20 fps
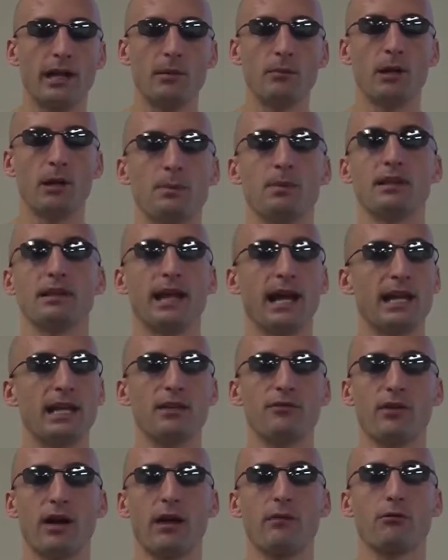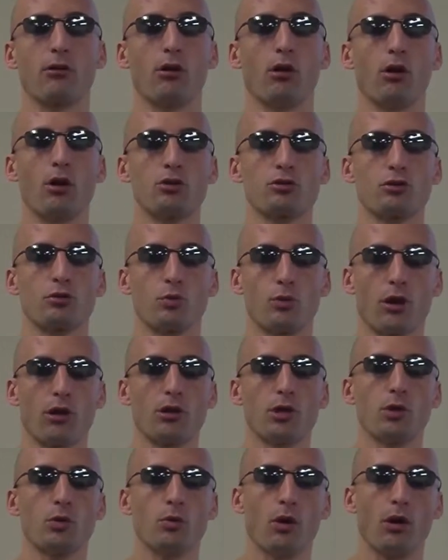it be 95 or 100 where
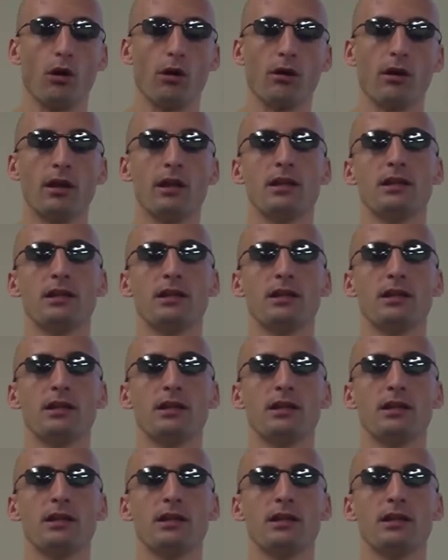you are.